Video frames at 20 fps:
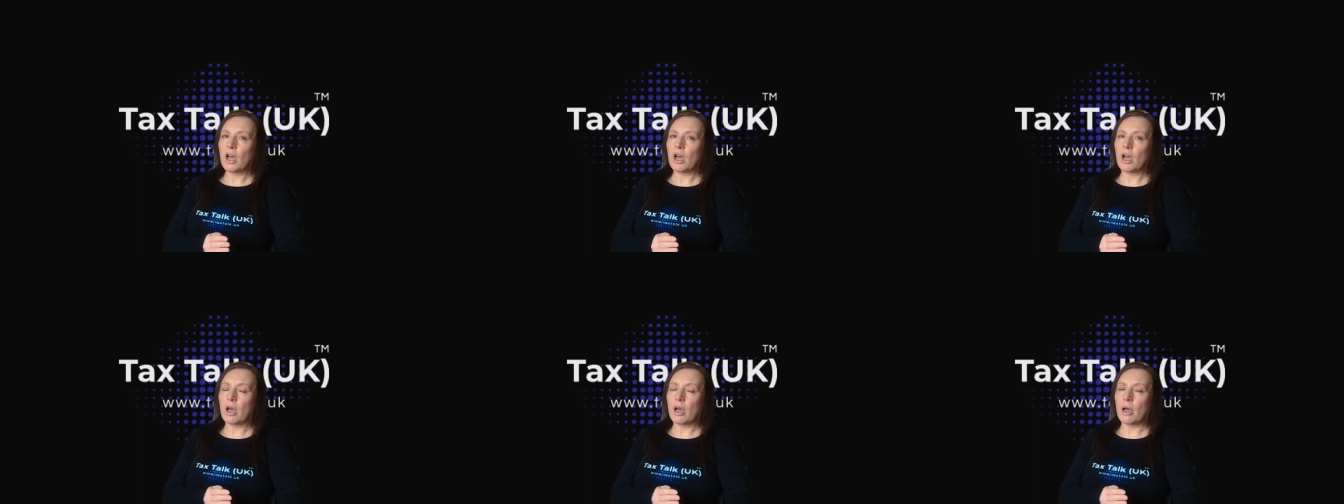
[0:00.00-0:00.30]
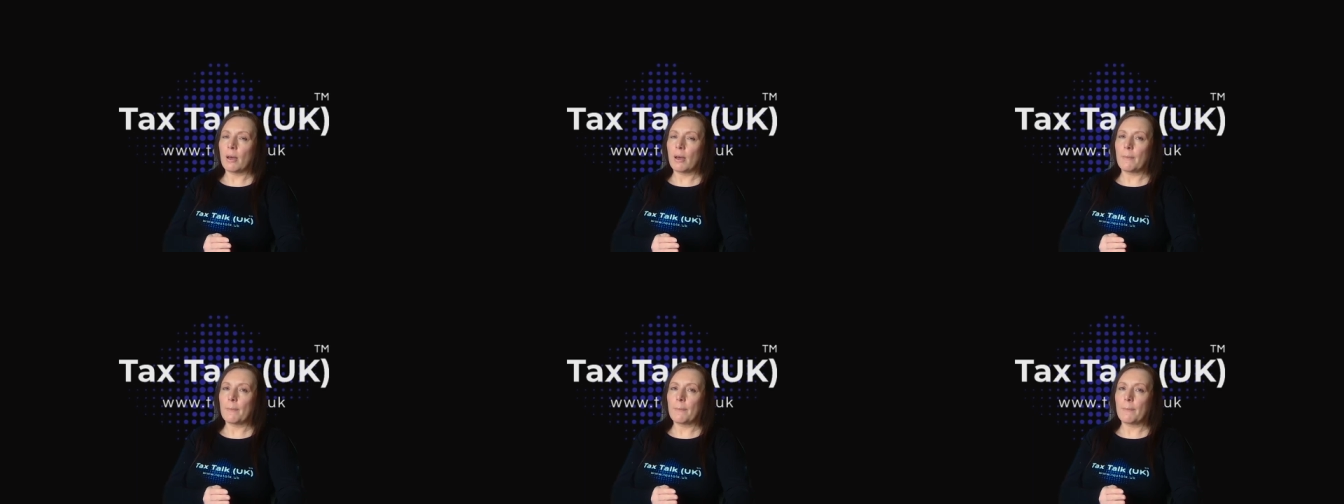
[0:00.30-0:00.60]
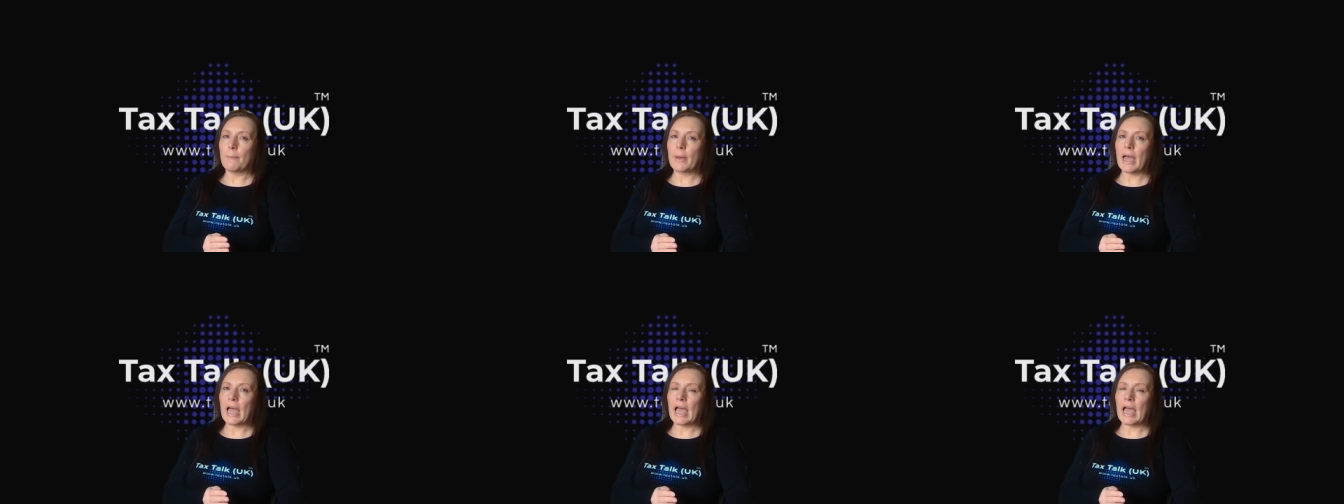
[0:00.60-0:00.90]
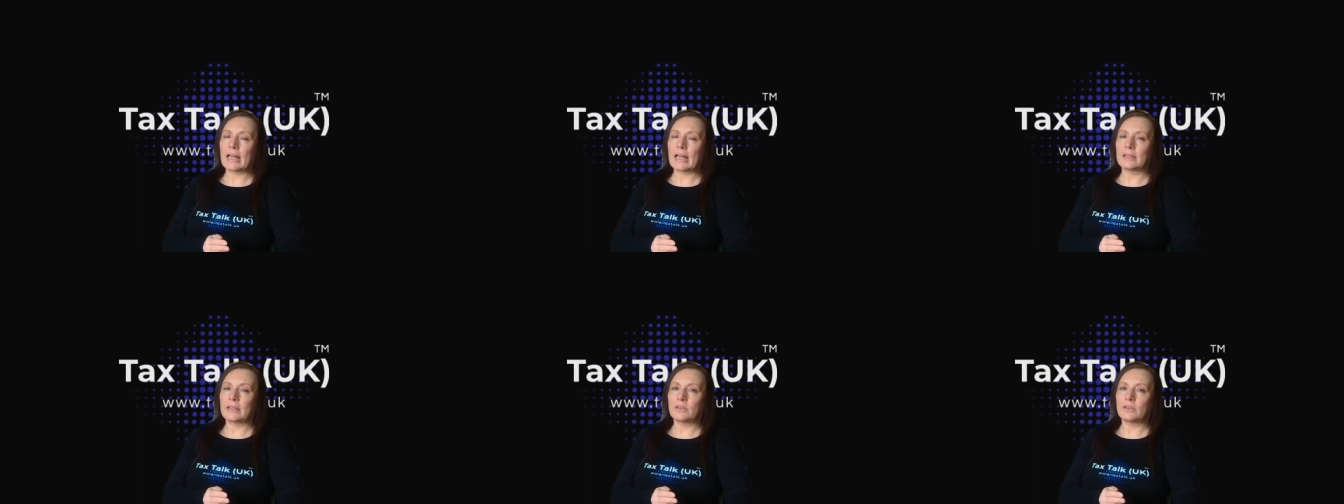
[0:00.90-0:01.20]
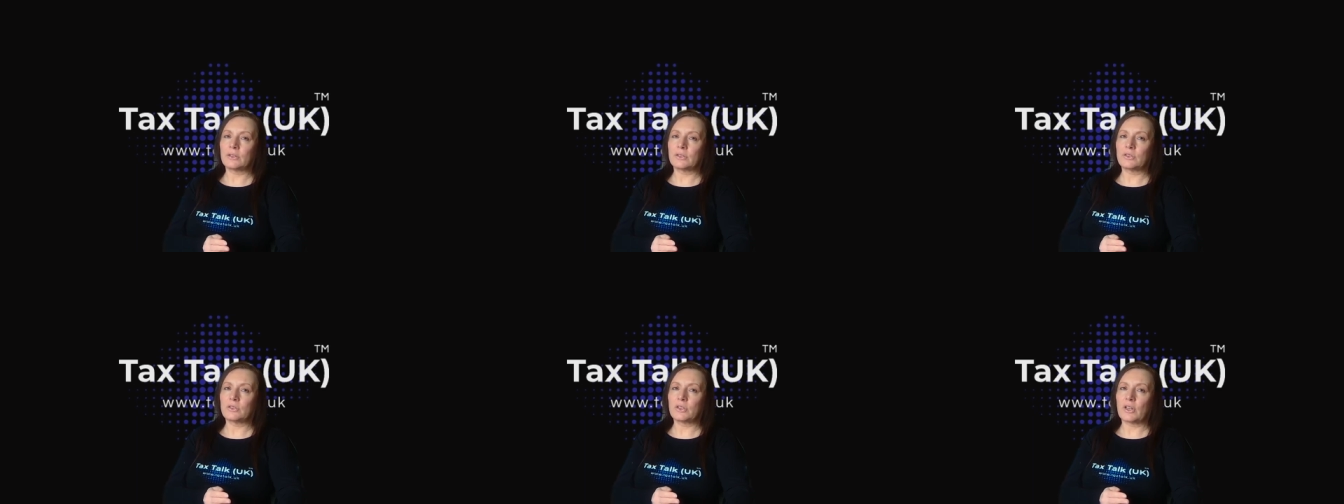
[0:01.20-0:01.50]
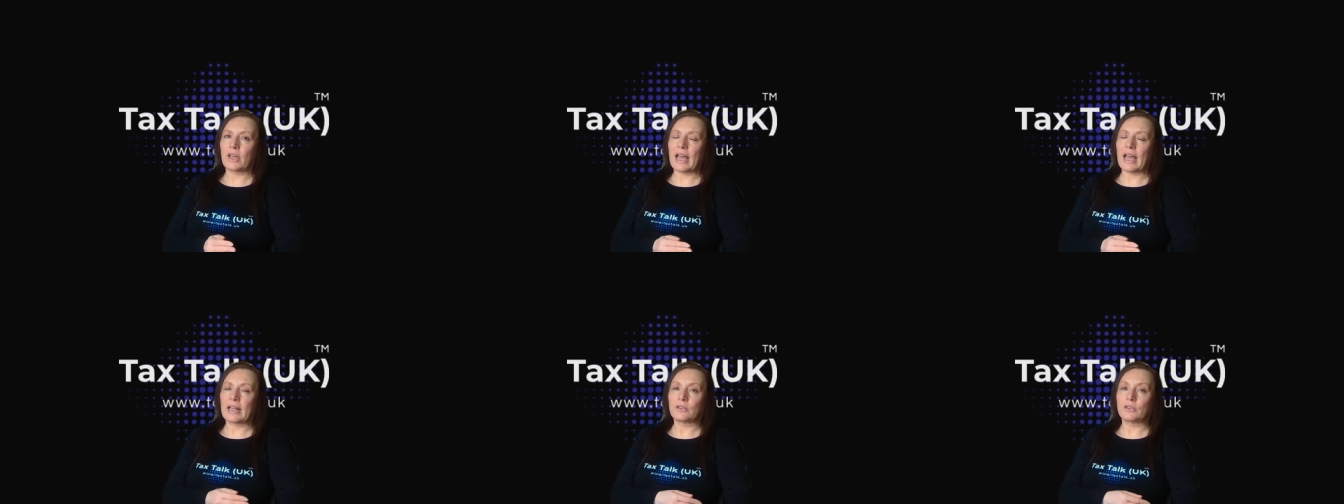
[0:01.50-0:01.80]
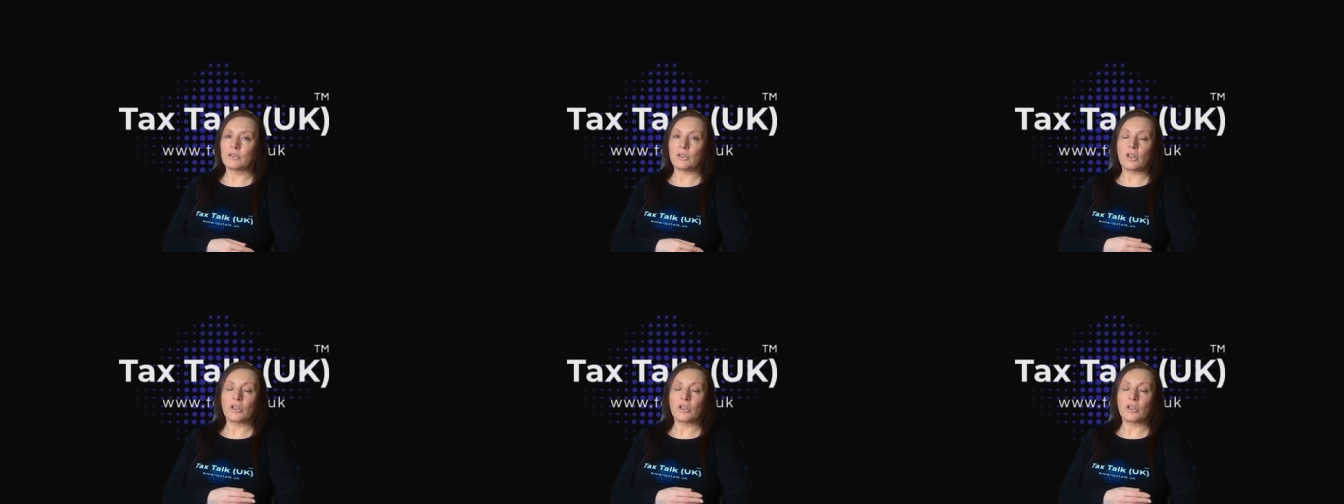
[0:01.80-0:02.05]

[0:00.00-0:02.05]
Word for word: um, and, and